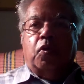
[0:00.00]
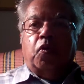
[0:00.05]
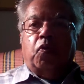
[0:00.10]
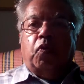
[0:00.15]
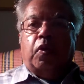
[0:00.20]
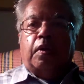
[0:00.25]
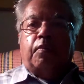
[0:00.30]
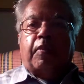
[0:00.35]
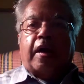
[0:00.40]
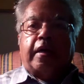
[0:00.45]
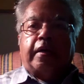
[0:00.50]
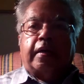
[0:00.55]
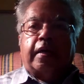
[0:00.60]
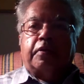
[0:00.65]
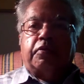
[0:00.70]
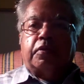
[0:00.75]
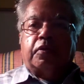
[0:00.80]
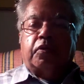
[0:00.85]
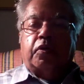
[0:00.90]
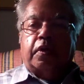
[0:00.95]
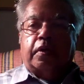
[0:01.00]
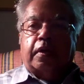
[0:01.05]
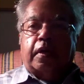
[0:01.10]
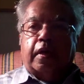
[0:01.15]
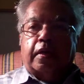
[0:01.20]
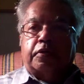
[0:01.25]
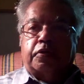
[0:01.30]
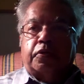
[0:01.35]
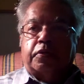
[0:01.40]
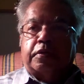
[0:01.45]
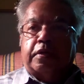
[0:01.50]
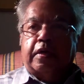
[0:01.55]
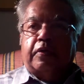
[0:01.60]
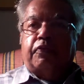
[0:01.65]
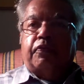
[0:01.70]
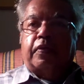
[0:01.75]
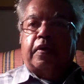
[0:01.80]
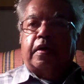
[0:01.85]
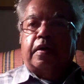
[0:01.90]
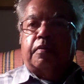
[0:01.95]
Well, my case was
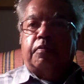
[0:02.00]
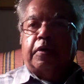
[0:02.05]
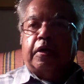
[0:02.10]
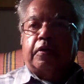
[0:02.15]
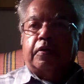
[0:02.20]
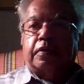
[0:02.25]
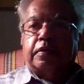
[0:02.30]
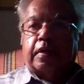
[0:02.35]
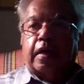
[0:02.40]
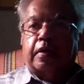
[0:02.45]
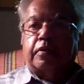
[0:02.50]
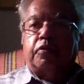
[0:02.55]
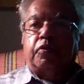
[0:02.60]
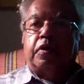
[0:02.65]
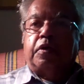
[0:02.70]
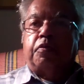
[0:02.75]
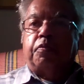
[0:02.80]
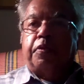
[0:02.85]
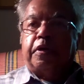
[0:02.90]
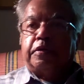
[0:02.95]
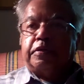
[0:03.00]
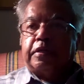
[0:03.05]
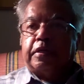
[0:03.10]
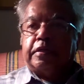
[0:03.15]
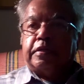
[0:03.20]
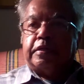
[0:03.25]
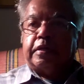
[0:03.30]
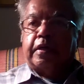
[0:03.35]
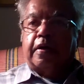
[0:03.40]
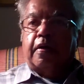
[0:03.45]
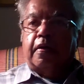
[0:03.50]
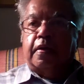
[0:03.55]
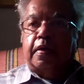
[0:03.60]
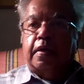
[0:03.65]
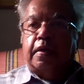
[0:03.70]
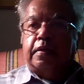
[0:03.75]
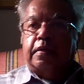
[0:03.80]
different because I went to Presidency College.